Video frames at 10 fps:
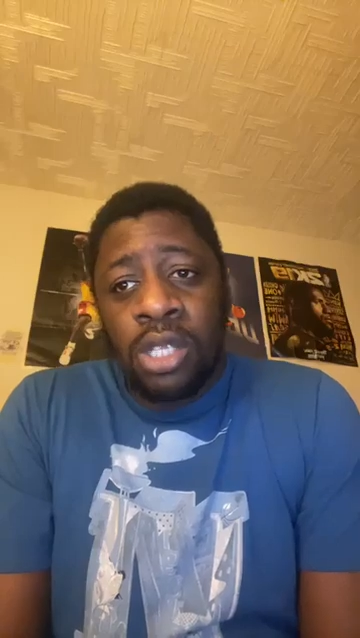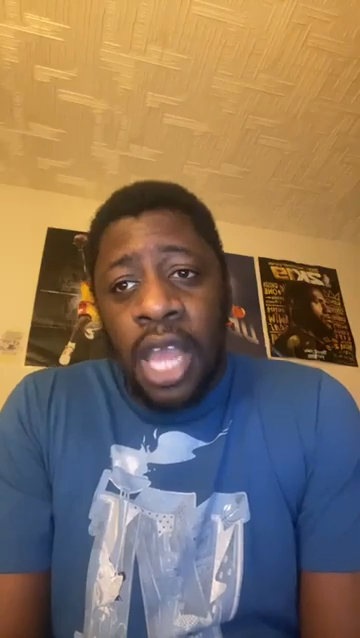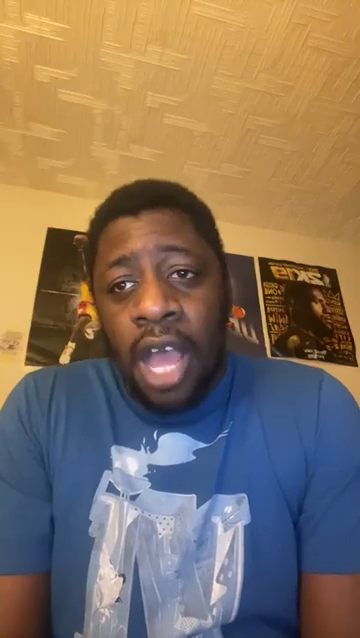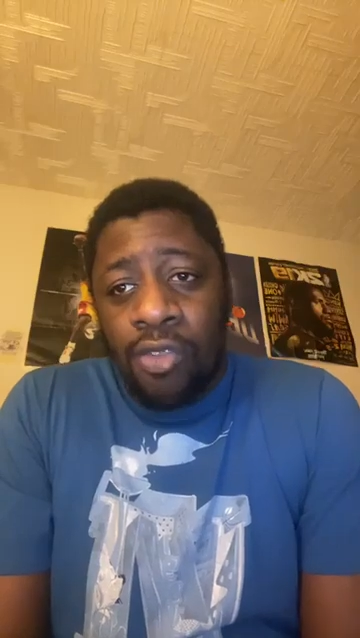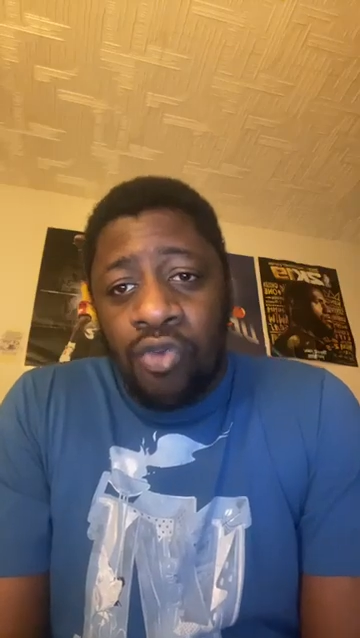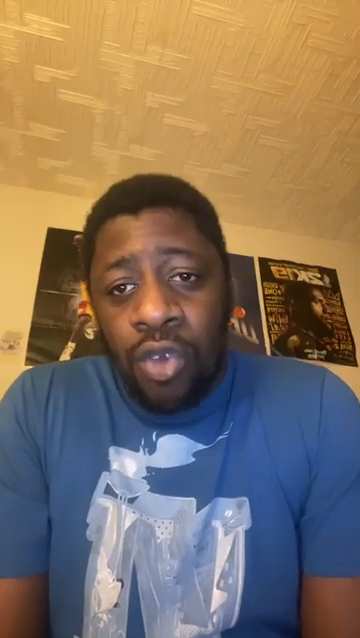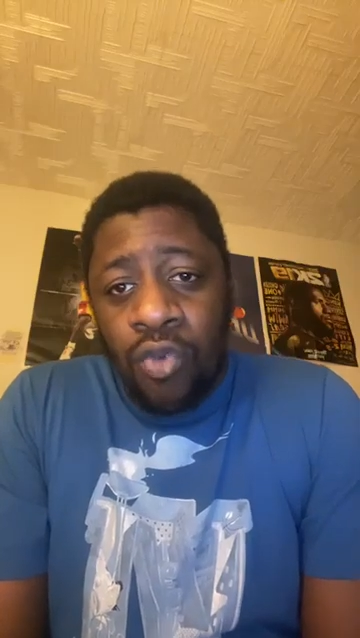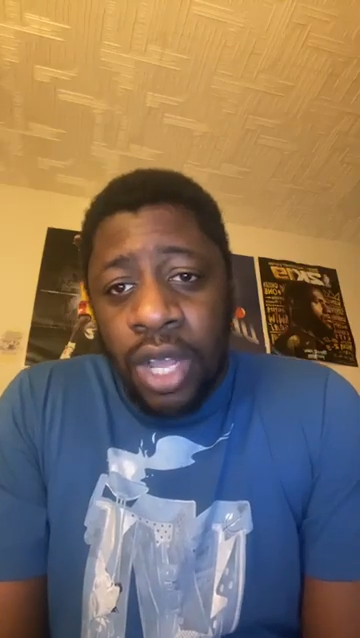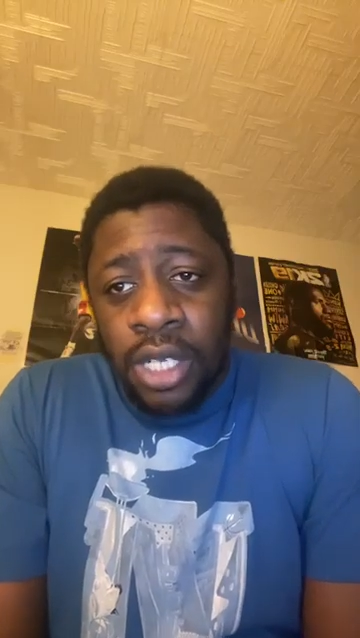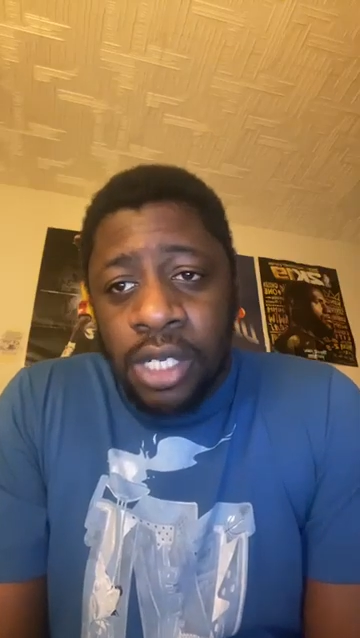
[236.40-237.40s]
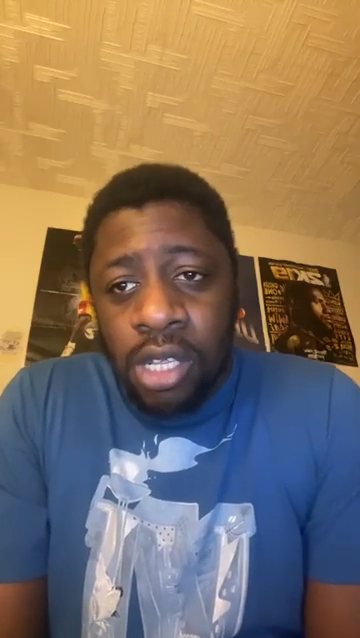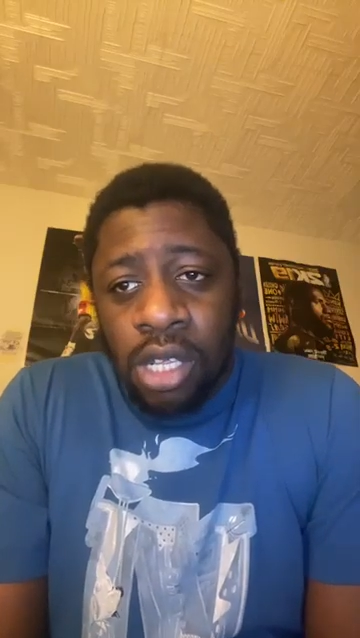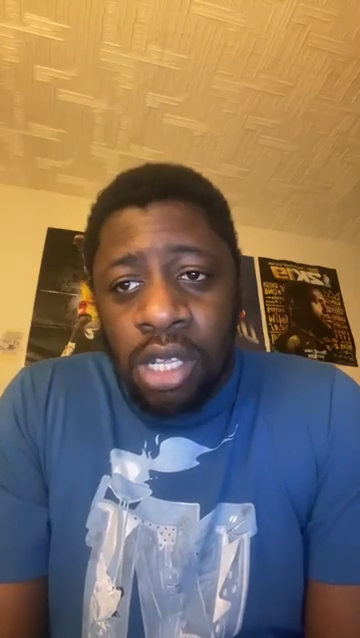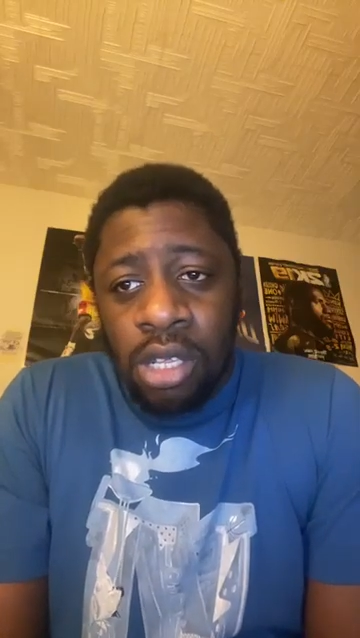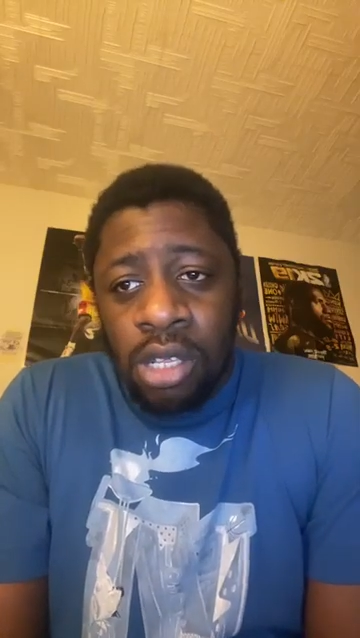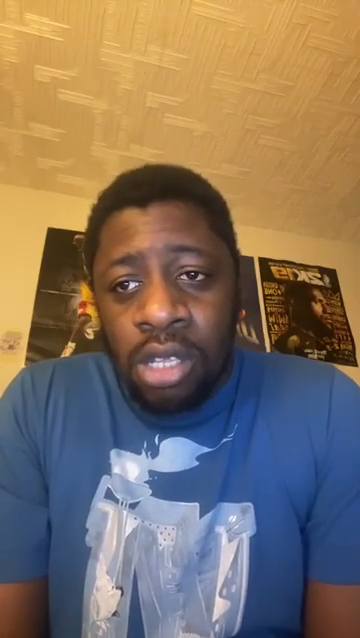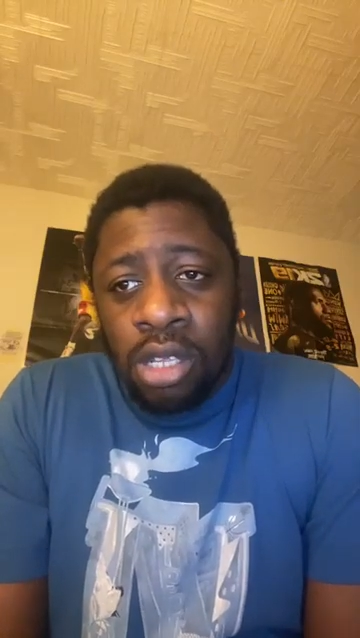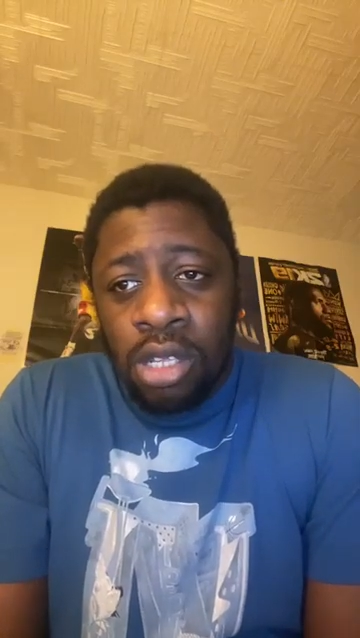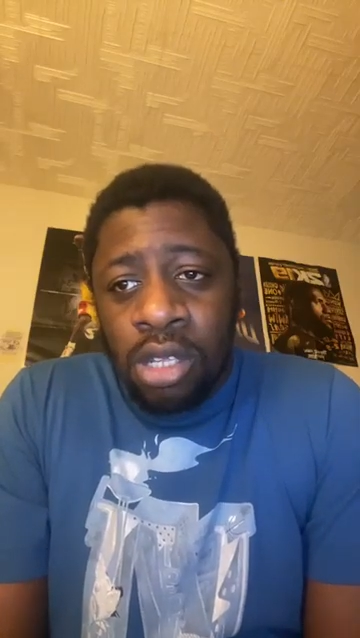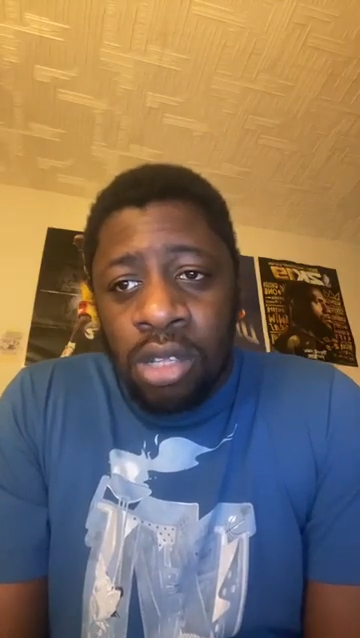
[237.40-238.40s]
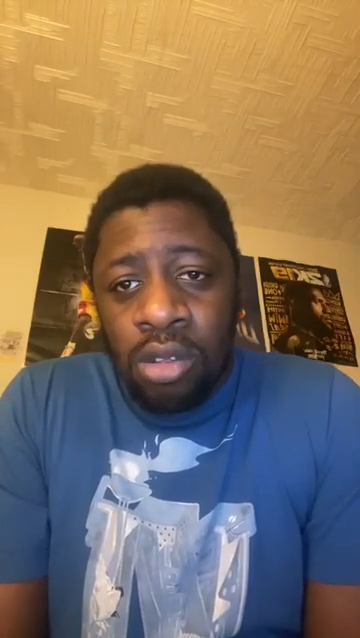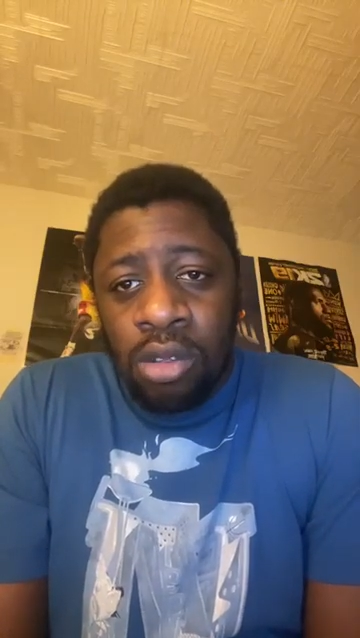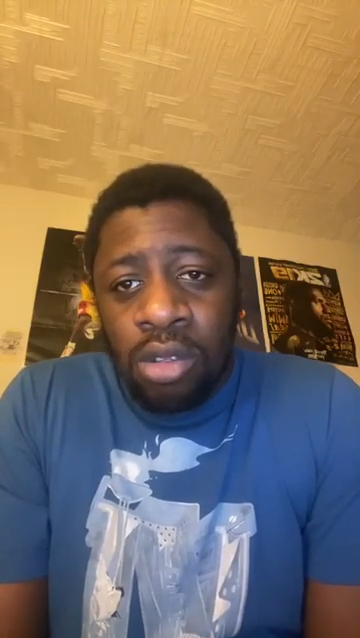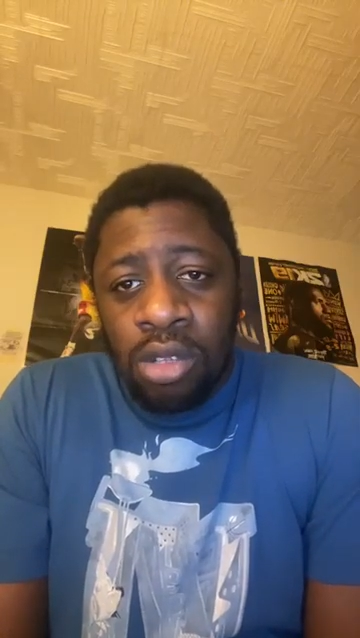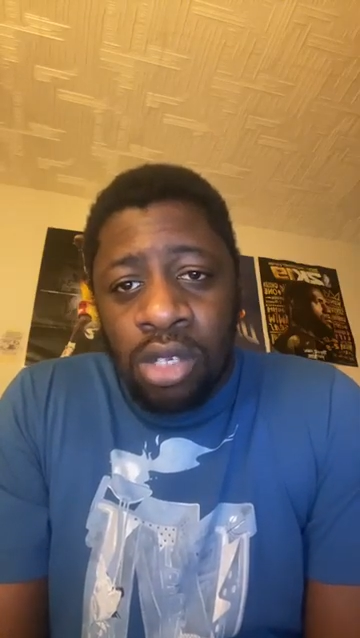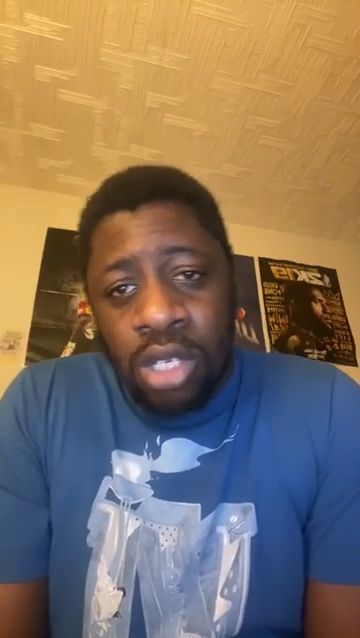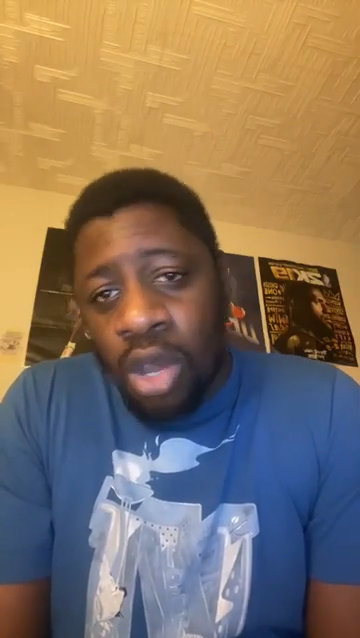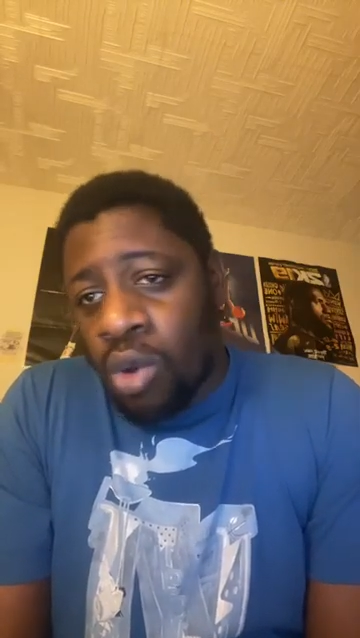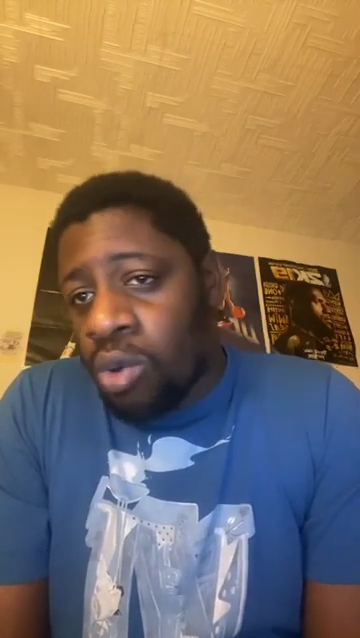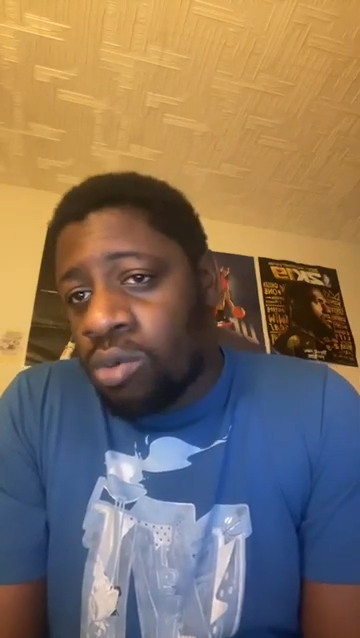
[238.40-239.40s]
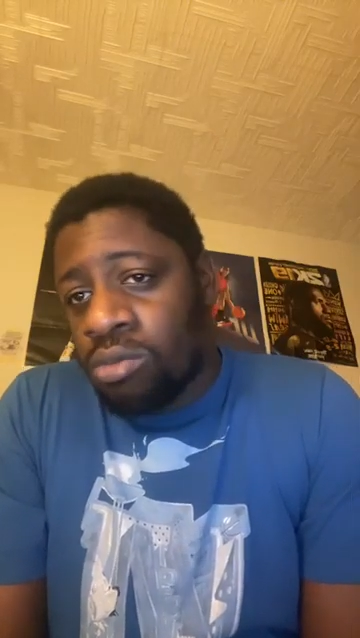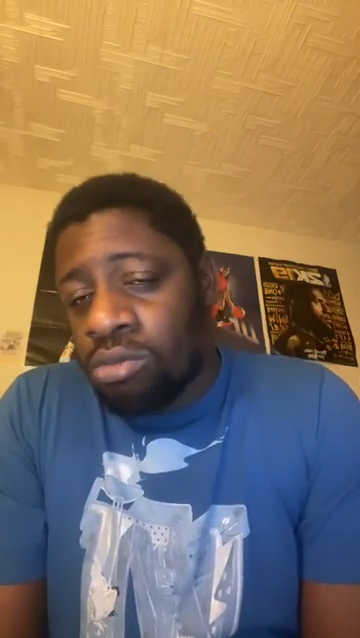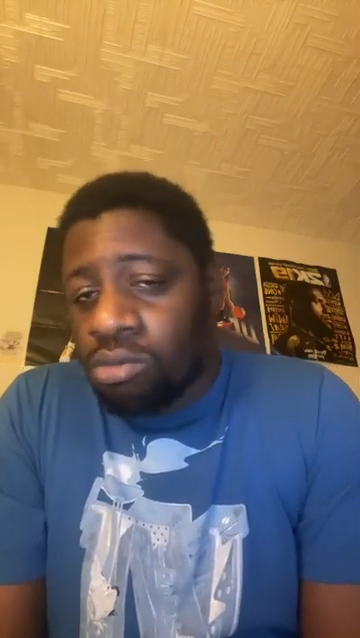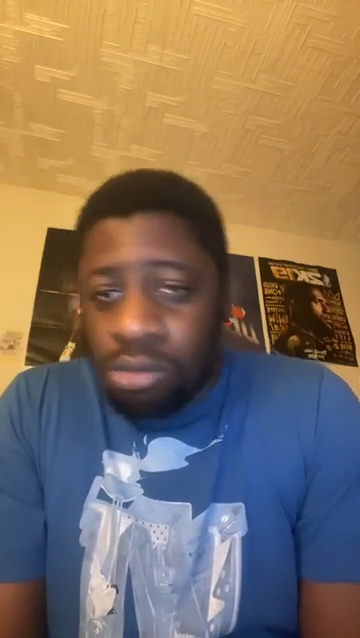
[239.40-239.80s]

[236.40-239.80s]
they had 3 wins. So